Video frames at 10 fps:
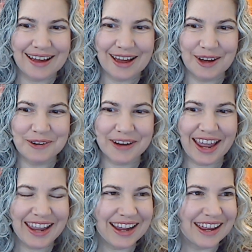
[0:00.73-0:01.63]

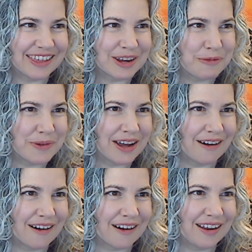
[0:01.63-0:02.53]
Okay, I think we
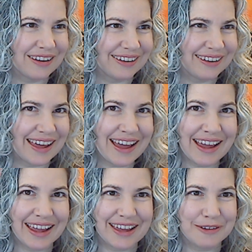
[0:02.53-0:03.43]
are
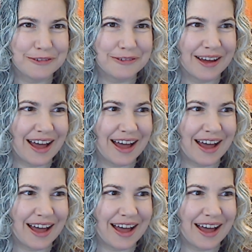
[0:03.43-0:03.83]
live.